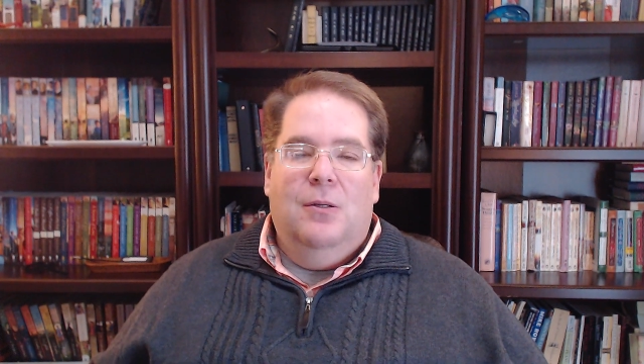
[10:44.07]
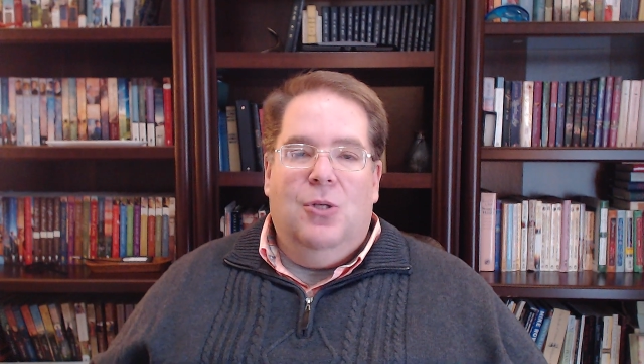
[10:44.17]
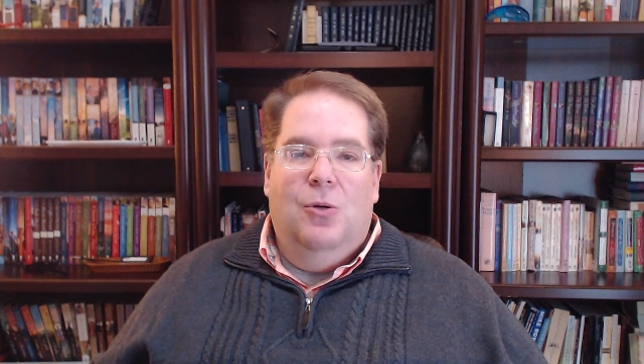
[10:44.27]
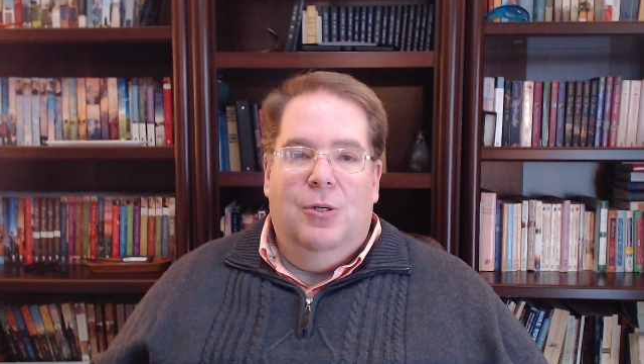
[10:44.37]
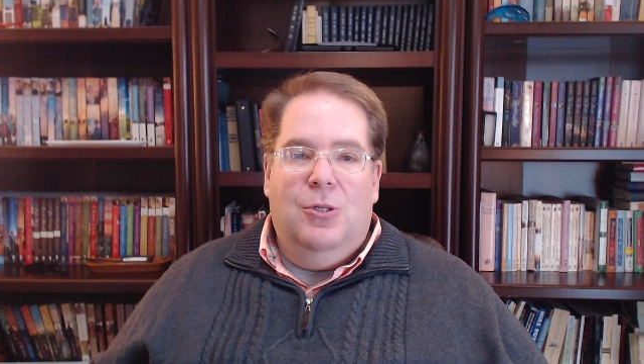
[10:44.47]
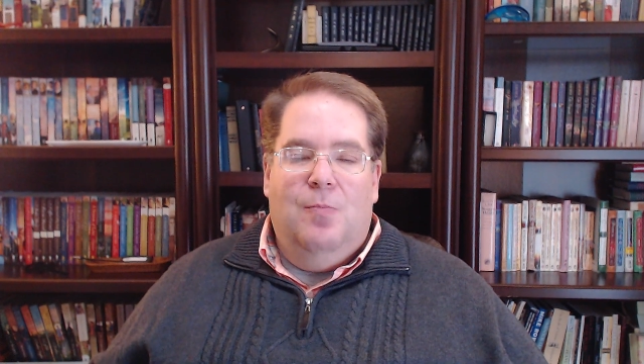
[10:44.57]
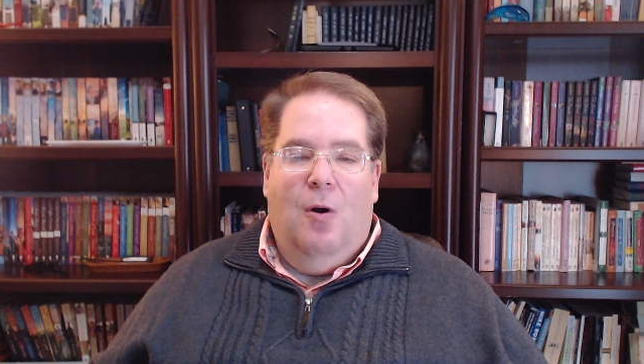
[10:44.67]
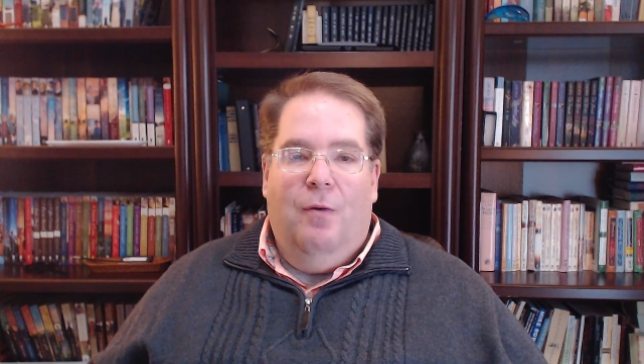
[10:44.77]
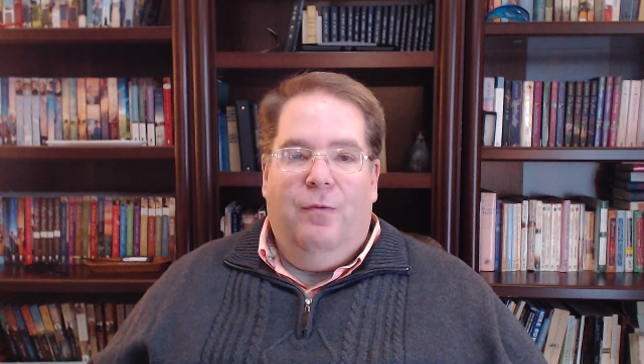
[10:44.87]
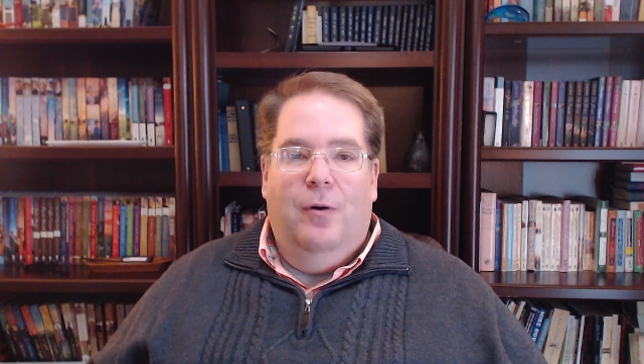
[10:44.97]
Tune in
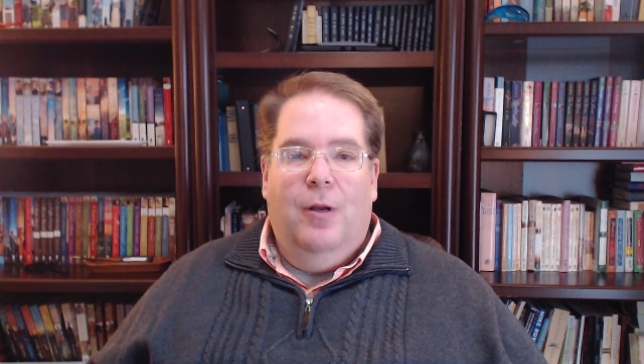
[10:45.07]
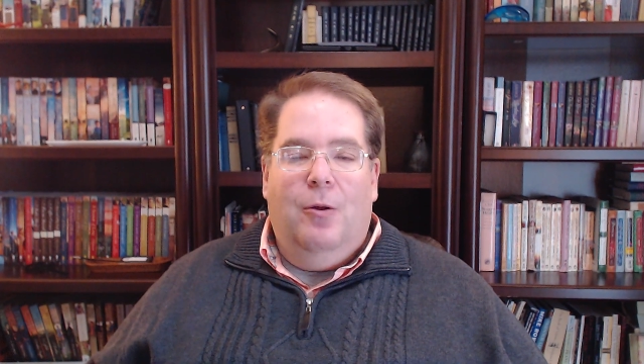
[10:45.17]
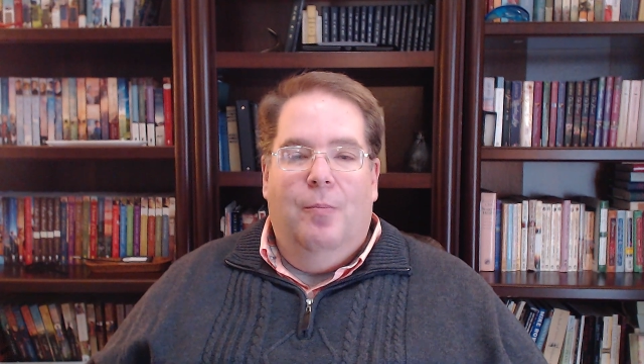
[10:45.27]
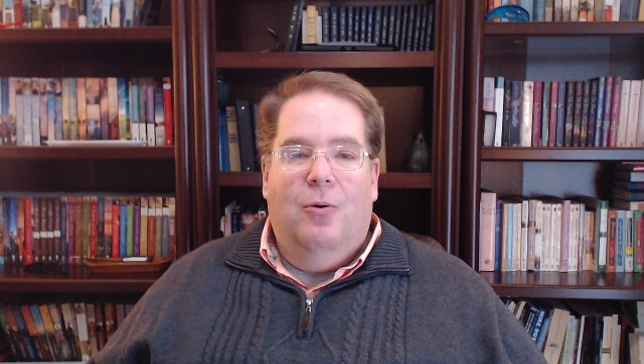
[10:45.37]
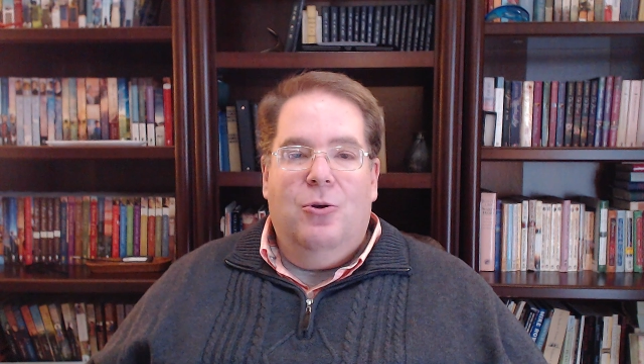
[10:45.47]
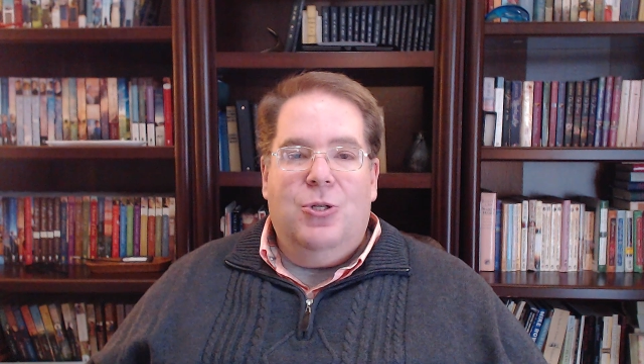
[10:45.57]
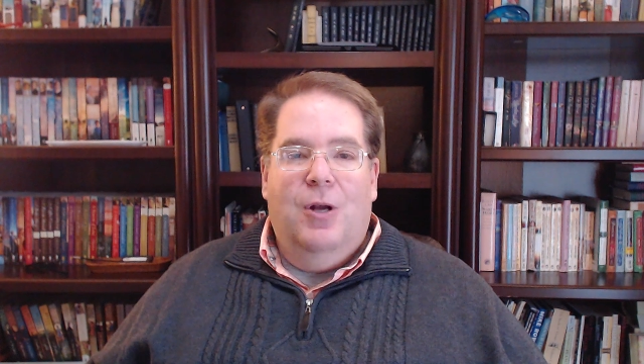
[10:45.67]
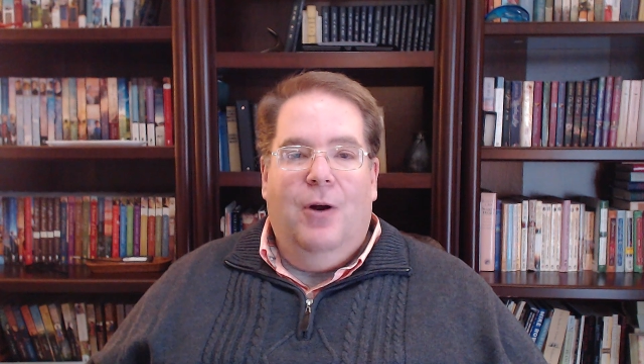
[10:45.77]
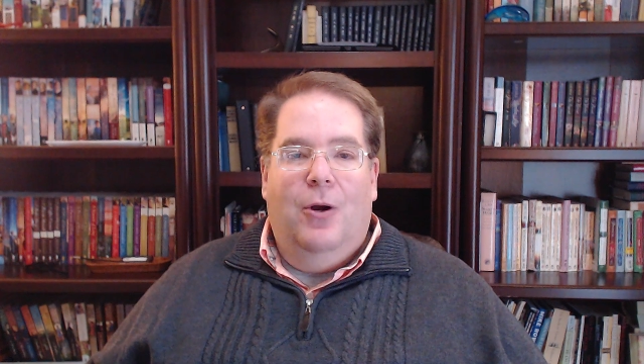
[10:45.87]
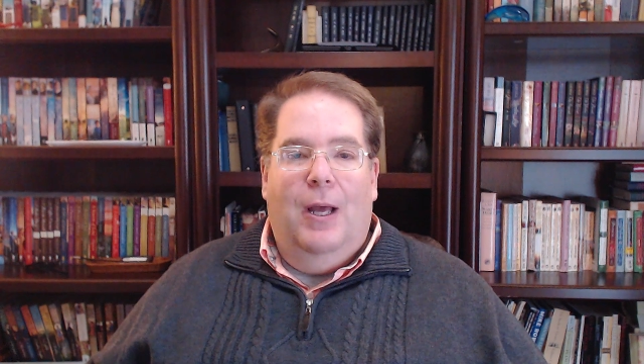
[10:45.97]
tomorrow for another portion
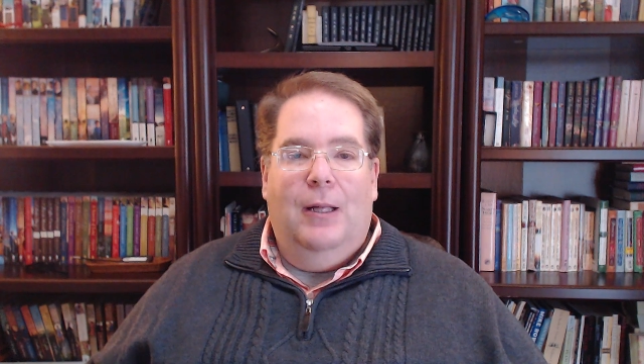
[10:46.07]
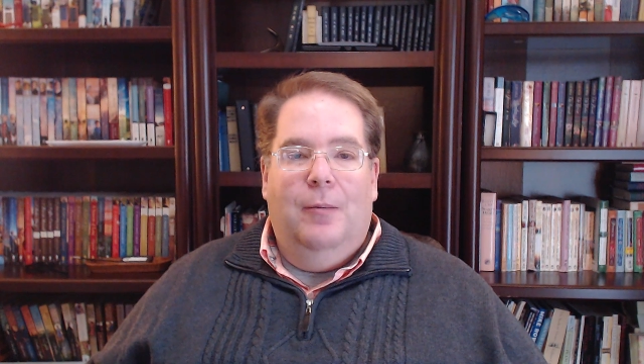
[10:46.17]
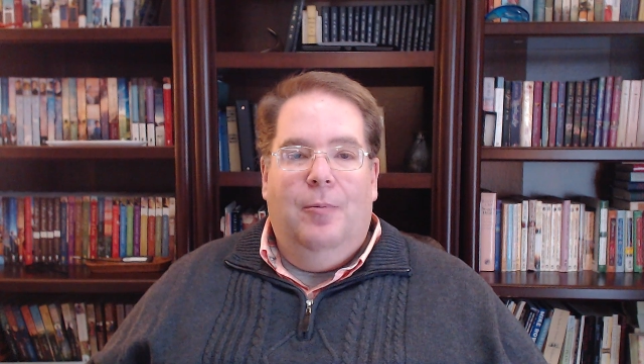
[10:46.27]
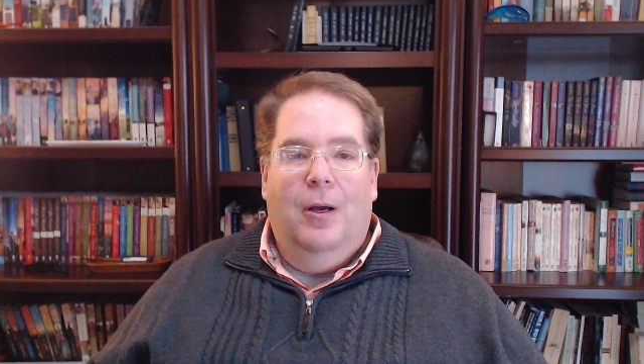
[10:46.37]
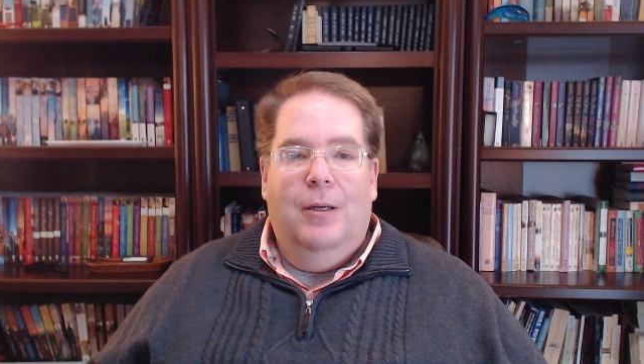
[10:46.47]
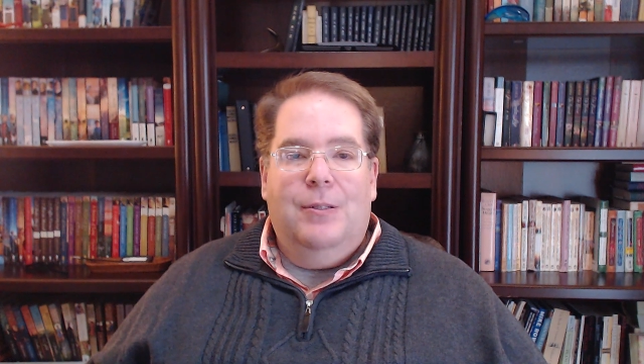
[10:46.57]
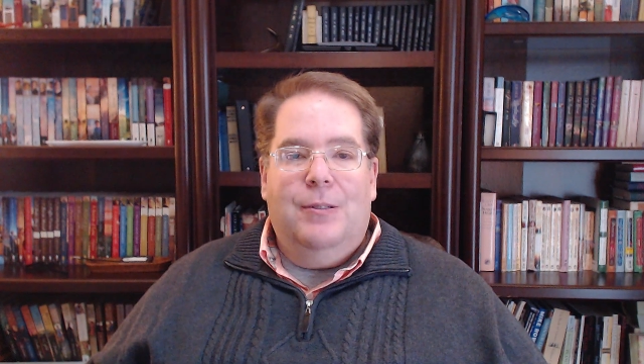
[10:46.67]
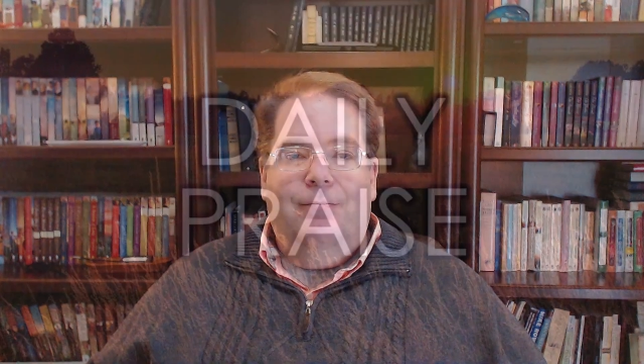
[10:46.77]
of our daily praise.